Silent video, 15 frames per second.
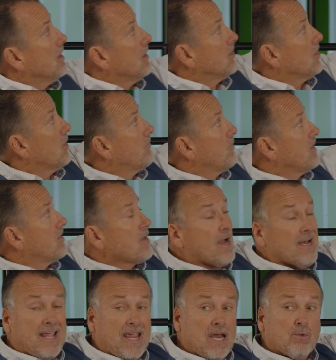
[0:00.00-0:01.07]
You know, if we
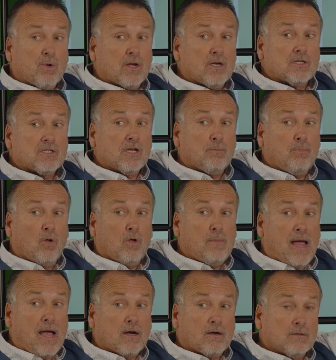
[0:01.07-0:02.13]
thought, hey, we're going to see a
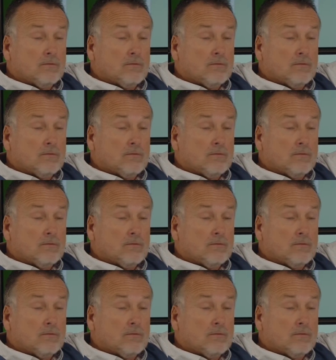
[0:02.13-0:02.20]
pullback,